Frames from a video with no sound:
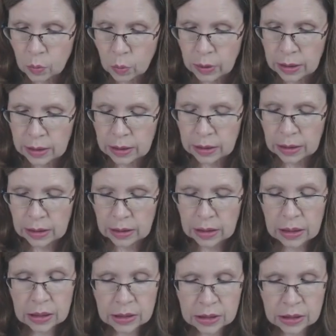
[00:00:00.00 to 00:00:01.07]
when
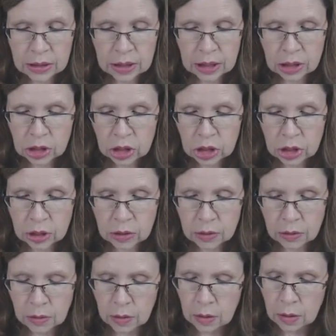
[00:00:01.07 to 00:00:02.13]
he snitched.
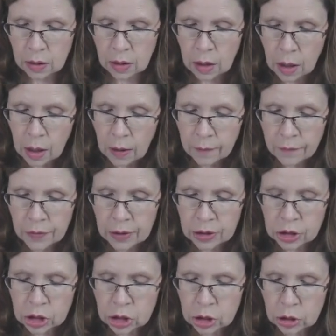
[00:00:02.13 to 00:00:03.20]
The
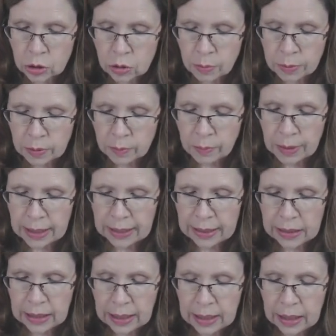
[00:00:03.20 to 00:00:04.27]
snoop
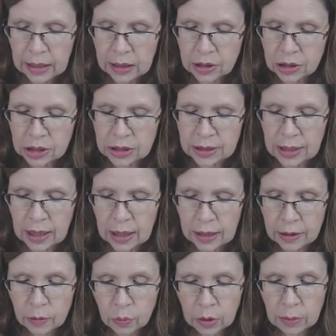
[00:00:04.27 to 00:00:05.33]
made a
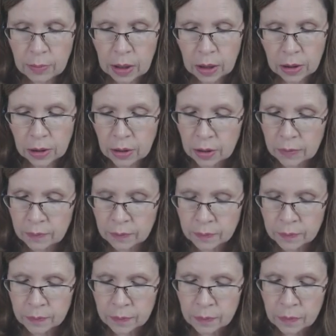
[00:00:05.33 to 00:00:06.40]
snide remark.
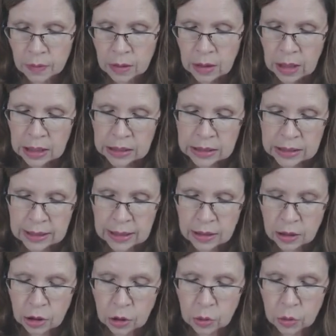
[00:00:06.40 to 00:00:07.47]

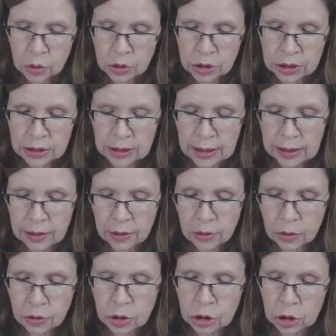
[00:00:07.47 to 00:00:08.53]
Set your
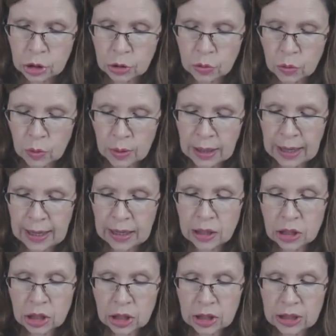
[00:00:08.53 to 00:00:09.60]
snare to
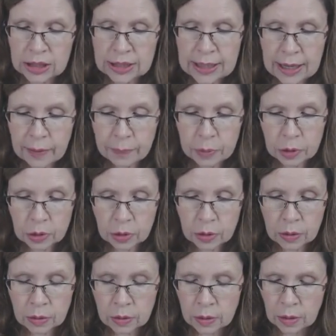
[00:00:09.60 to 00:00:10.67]
catch
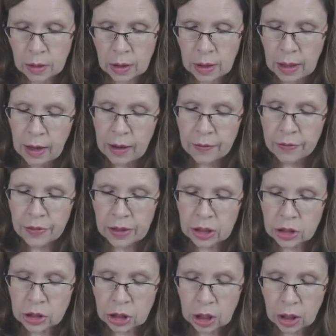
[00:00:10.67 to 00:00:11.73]
snapper.
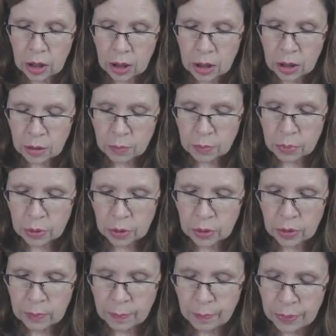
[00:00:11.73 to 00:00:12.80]
The dog
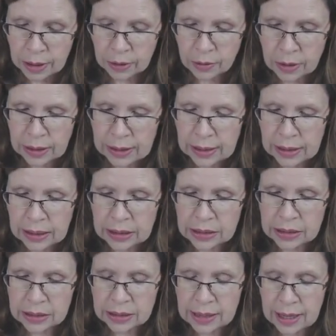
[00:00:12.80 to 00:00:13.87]
bur buried
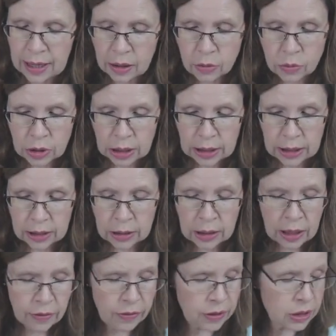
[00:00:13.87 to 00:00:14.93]
his snout
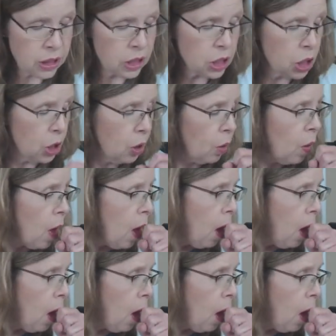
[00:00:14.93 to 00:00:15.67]
in the snow.